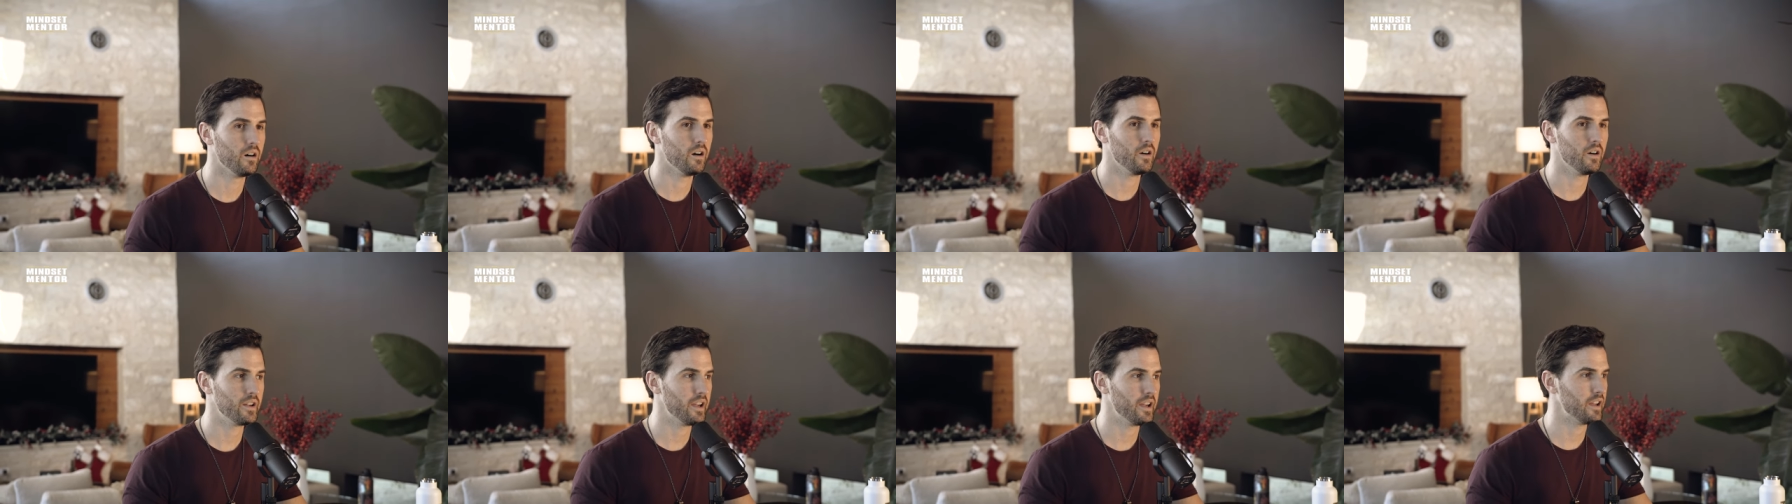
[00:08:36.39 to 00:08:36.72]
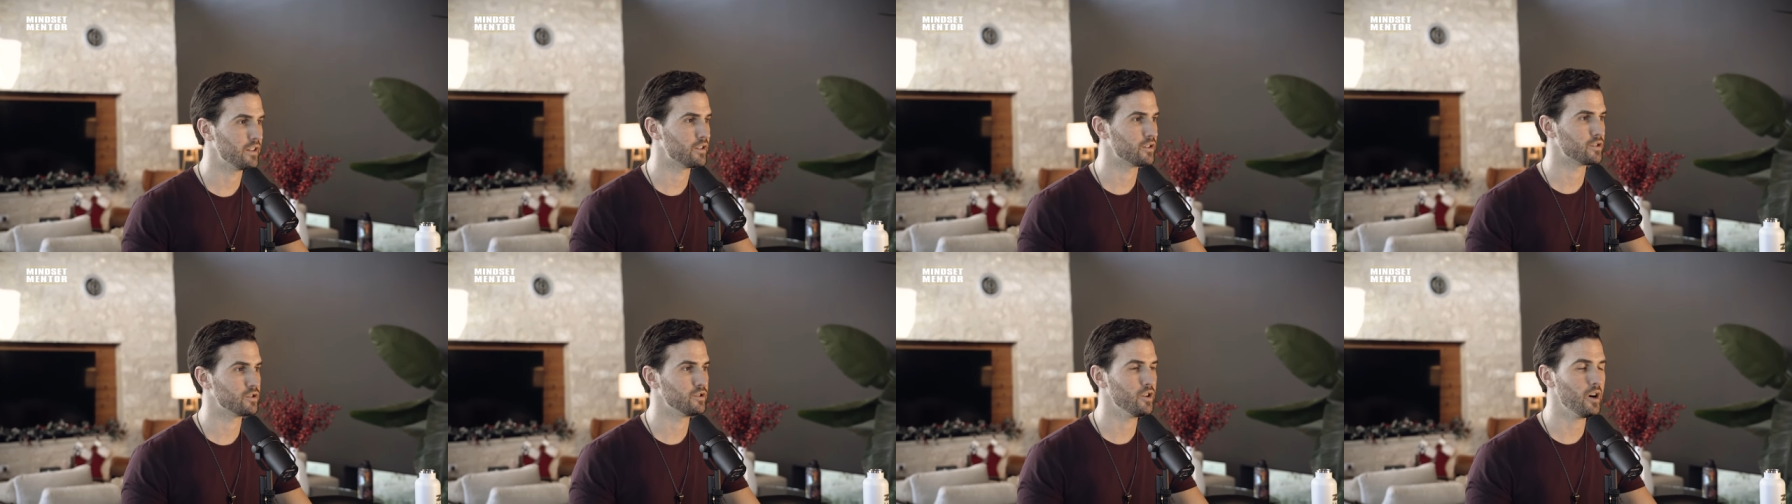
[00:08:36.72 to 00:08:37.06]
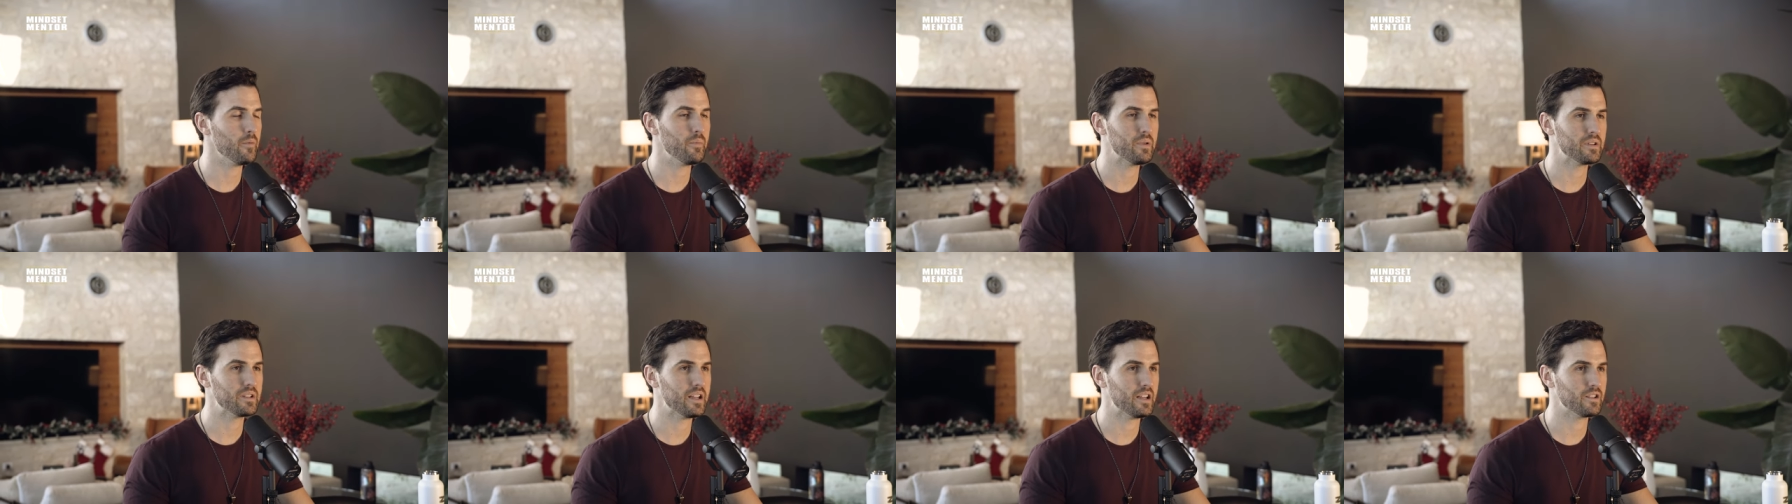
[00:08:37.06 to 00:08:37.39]
okay, there's
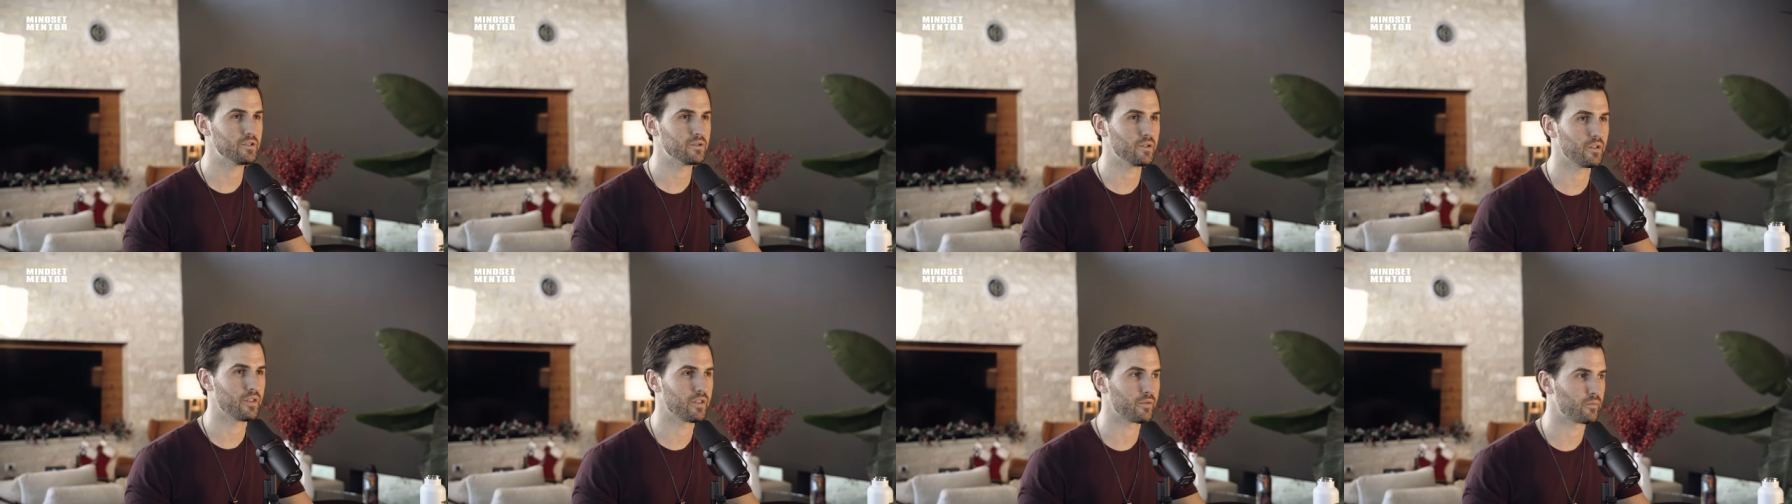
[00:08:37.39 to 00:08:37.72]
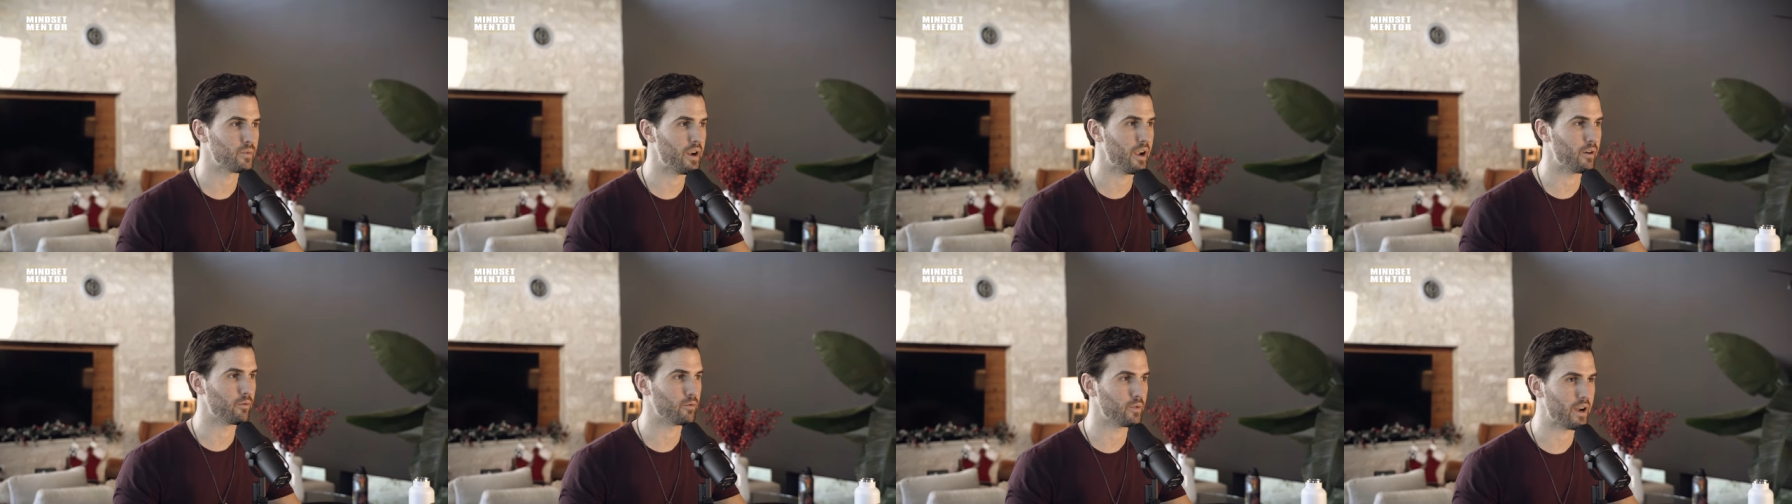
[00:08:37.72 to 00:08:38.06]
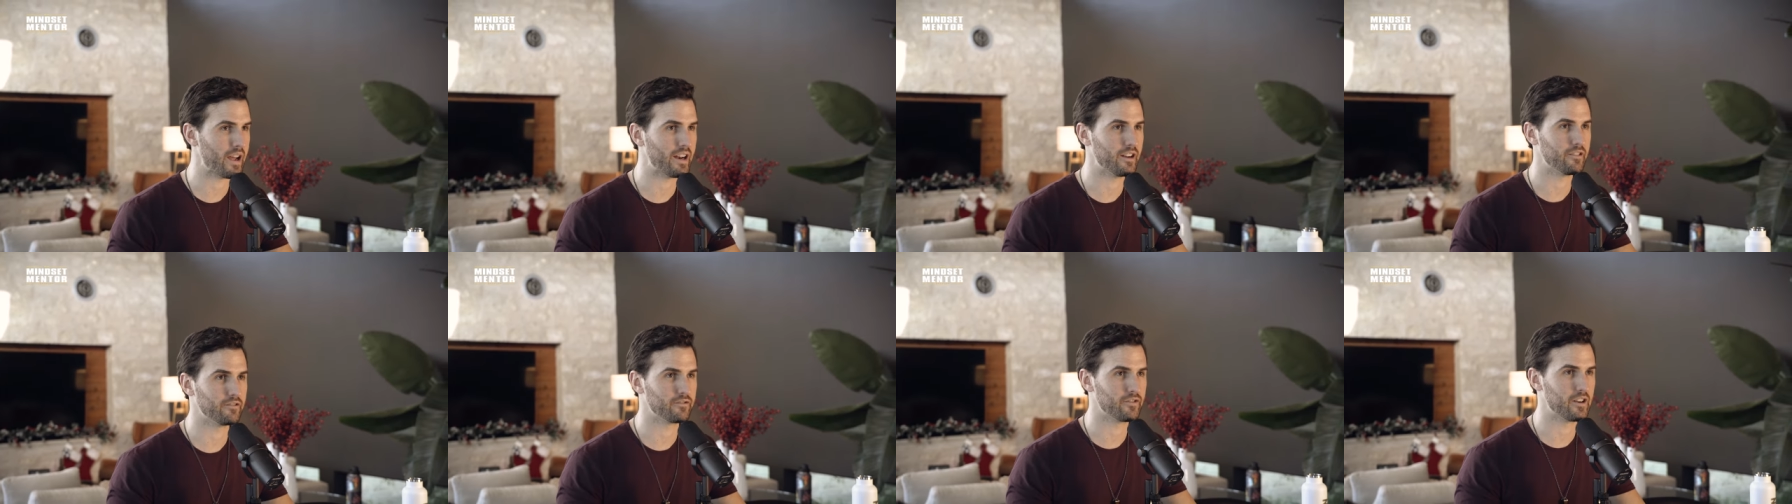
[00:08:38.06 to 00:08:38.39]
no potential threat
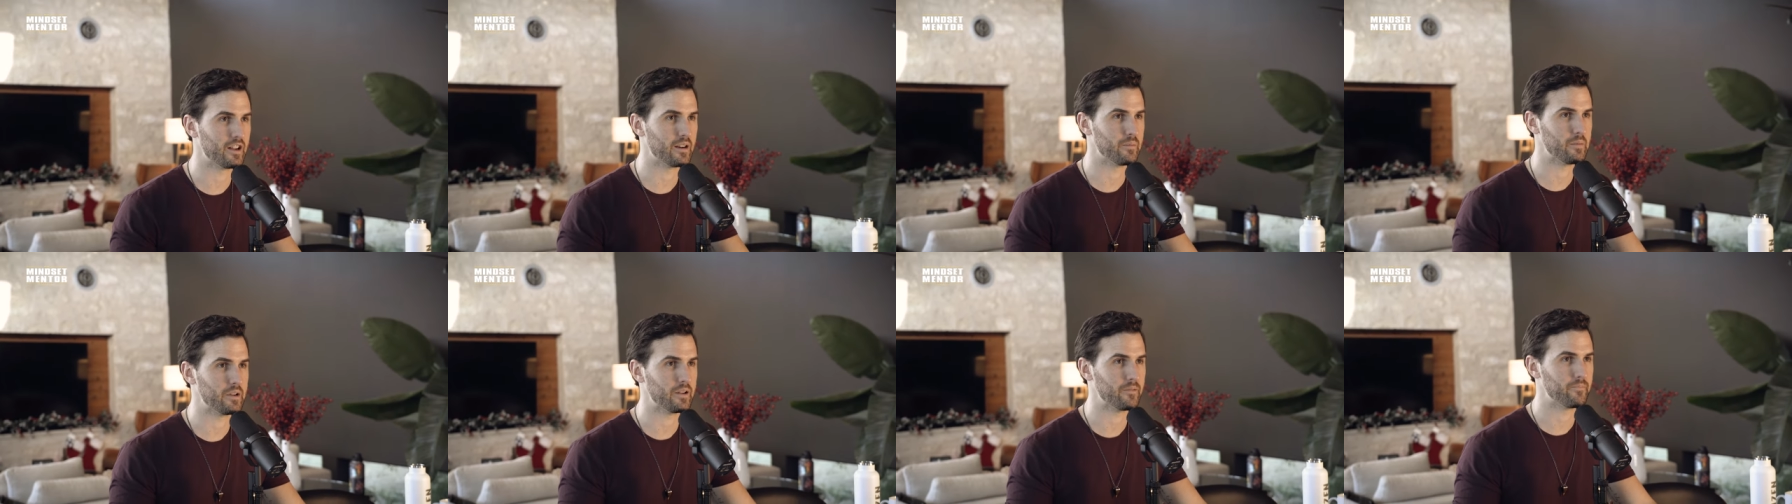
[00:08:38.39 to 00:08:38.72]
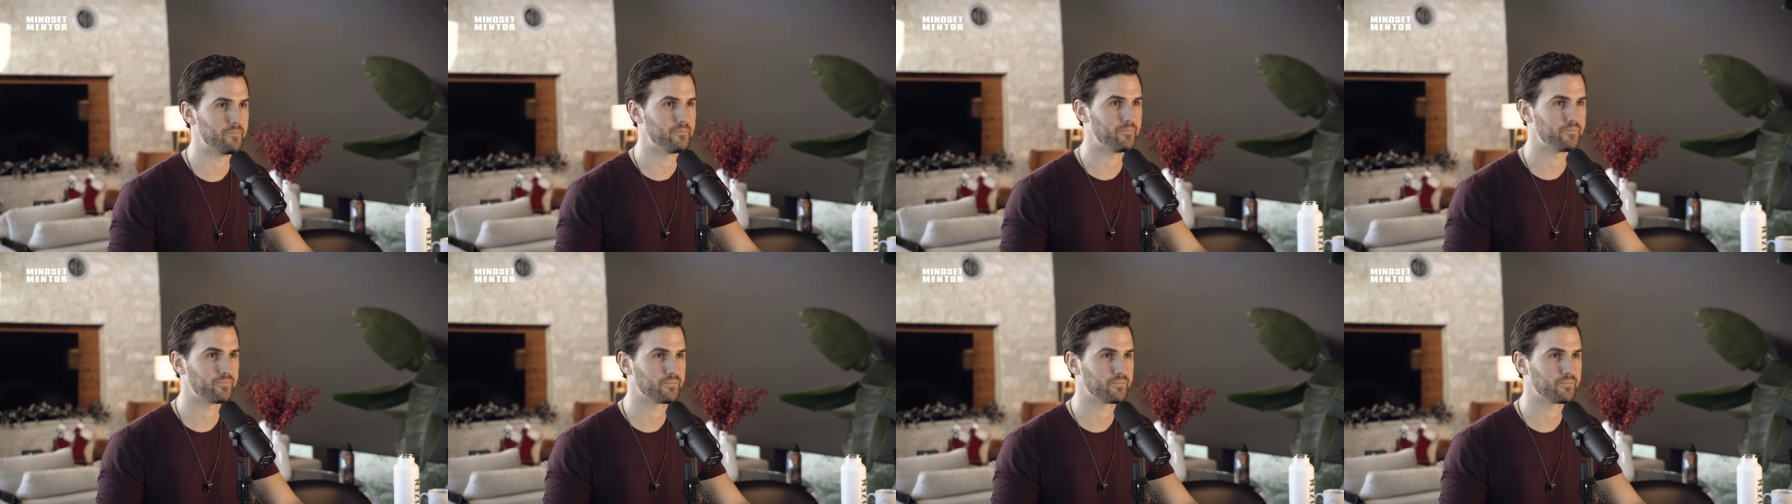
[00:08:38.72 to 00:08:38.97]
right in front of me.